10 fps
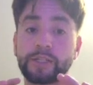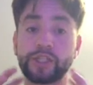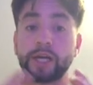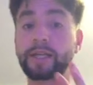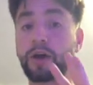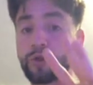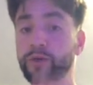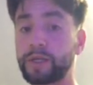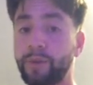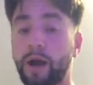jot down
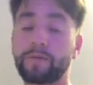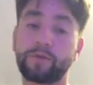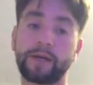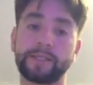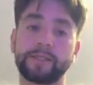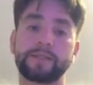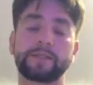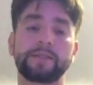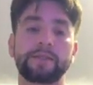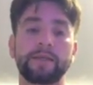3 powerful ideas,
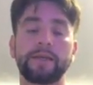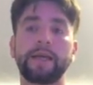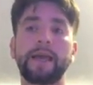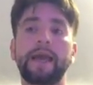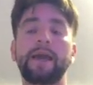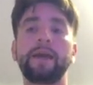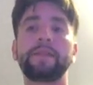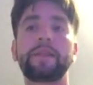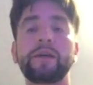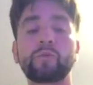
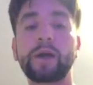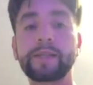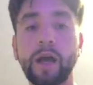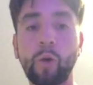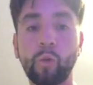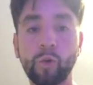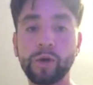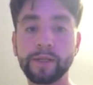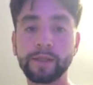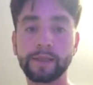and then write down
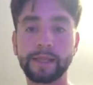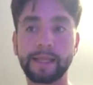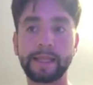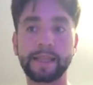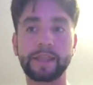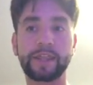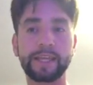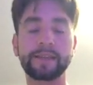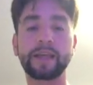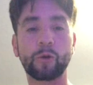one
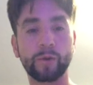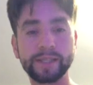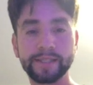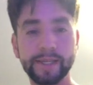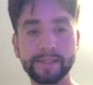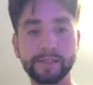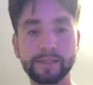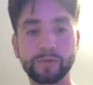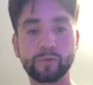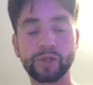thing that resonates
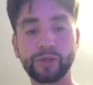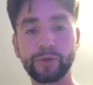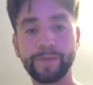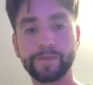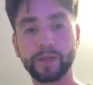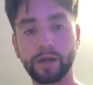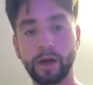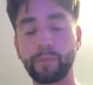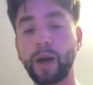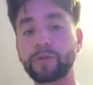with you
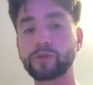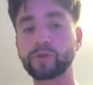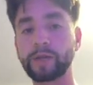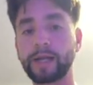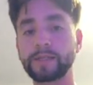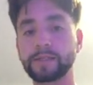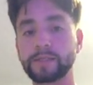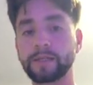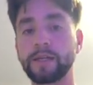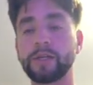about those 3
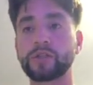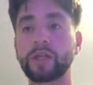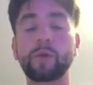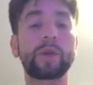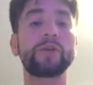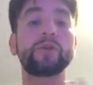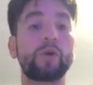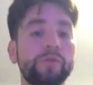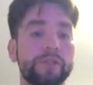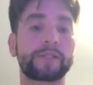ideas, so that way you know
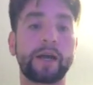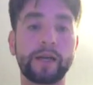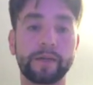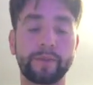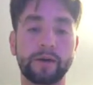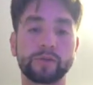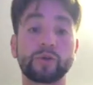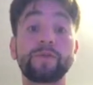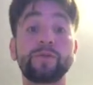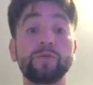what you're talking about. So
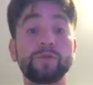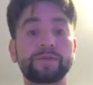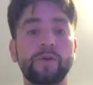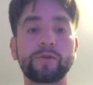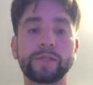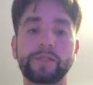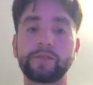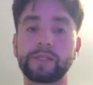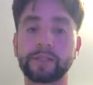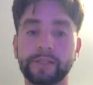if you lose focus, you
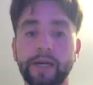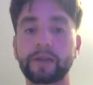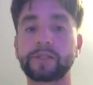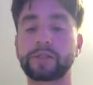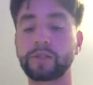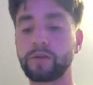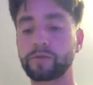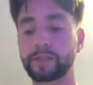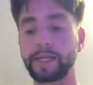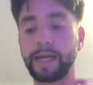can look down at your
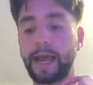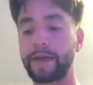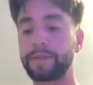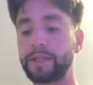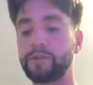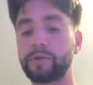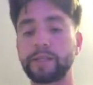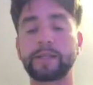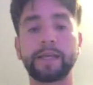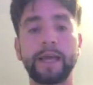notes, and then you
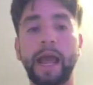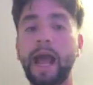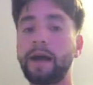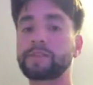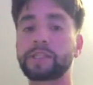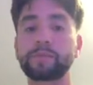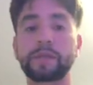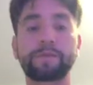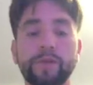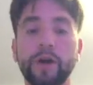can have
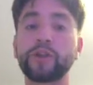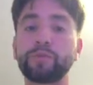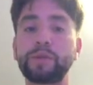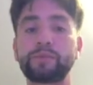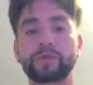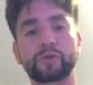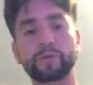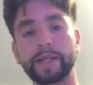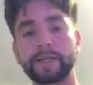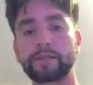something for other people to
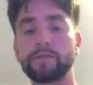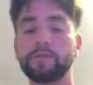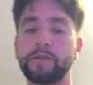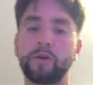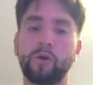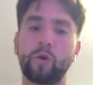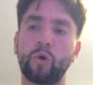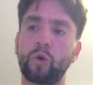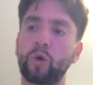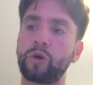relate to
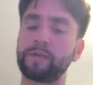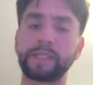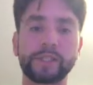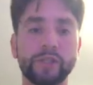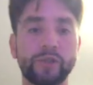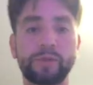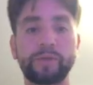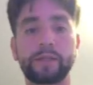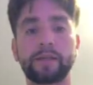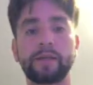or disagree
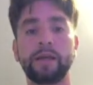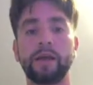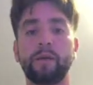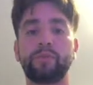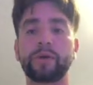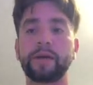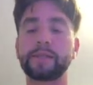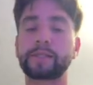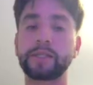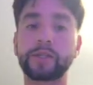with. But
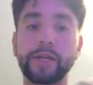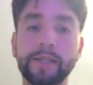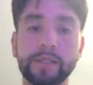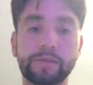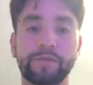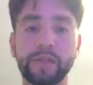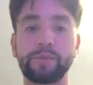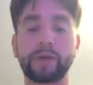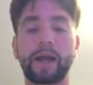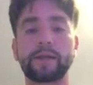it's going to create this
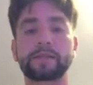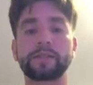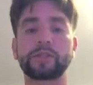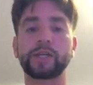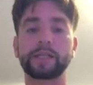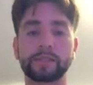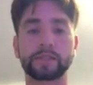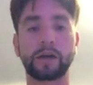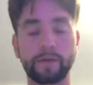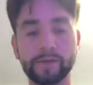feedback. It's going to create this
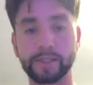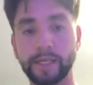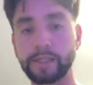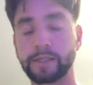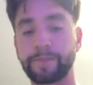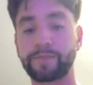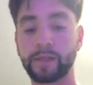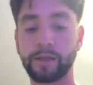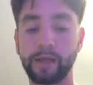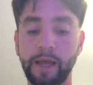conversation.
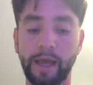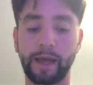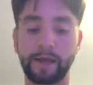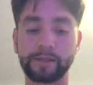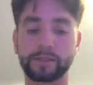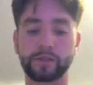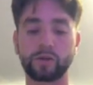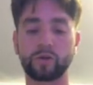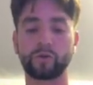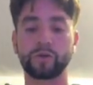And
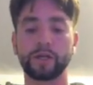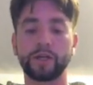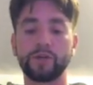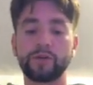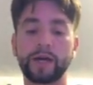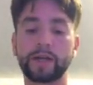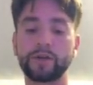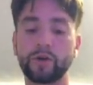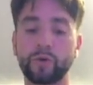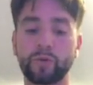so you got to
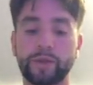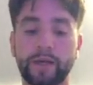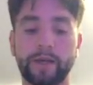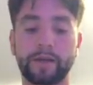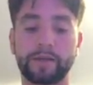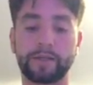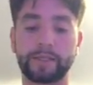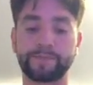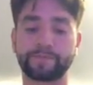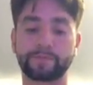know that
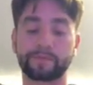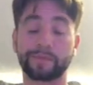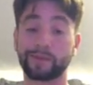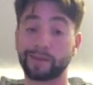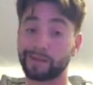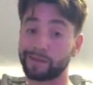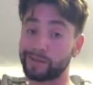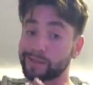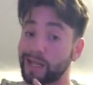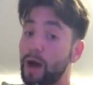
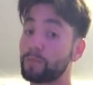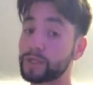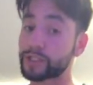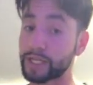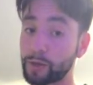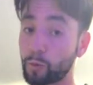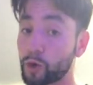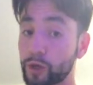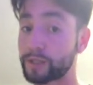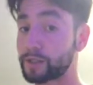there's not much
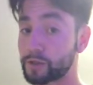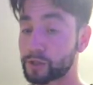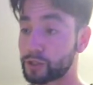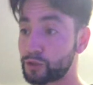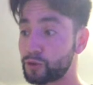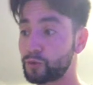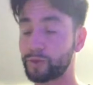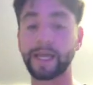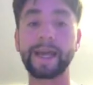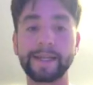work to do
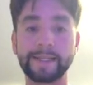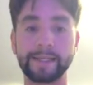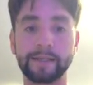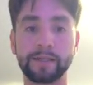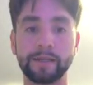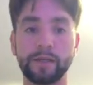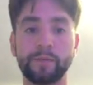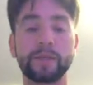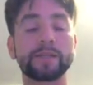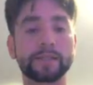with editing
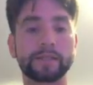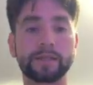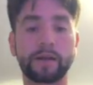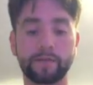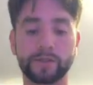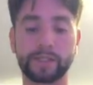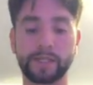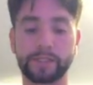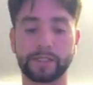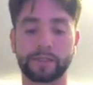because it's a
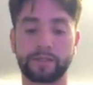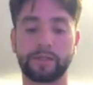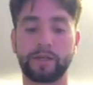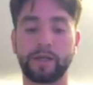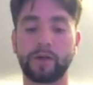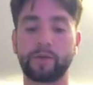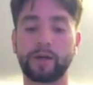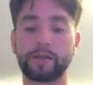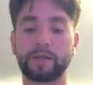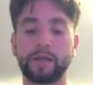conversation,
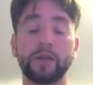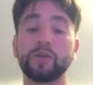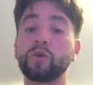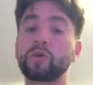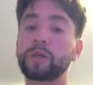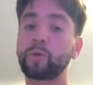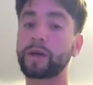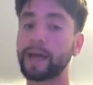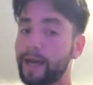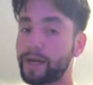right? You only want to